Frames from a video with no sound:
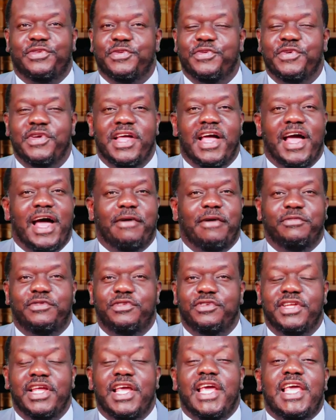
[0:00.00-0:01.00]
So oh. I'm
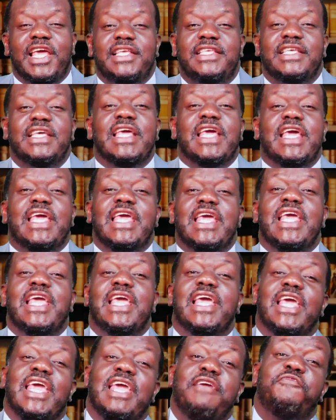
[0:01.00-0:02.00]
doing. He, he
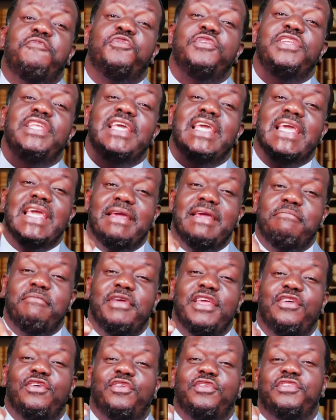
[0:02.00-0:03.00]
even he
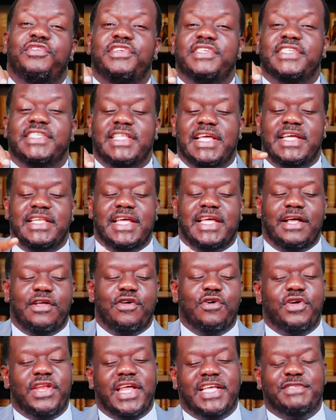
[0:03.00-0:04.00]
may not understand that
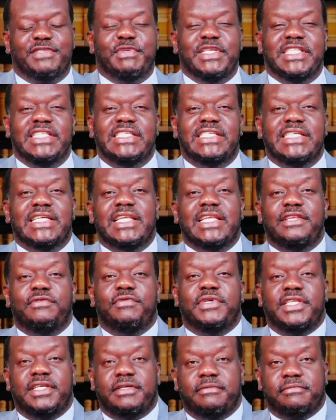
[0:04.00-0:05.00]
God has been dealing
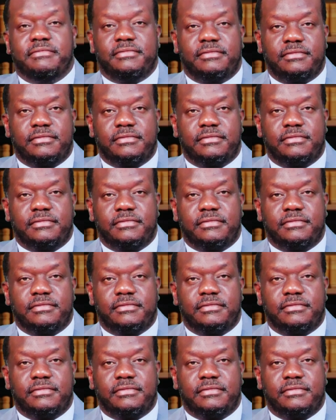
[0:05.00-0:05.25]
with him.